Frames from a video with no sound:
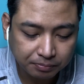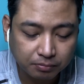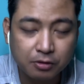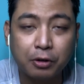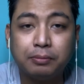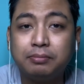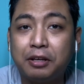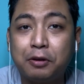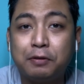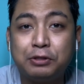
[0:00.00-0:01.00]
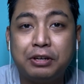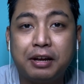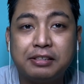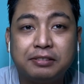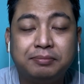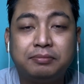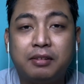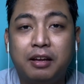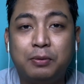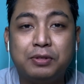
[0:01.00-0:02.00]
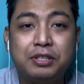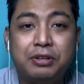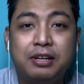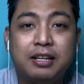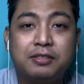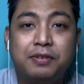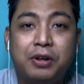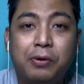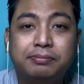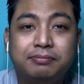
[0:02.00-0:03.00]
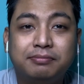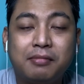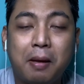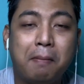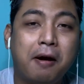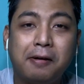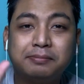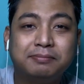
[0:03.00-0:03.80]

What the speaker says: So thank you for joining us and we'll see you in the next video. Bye.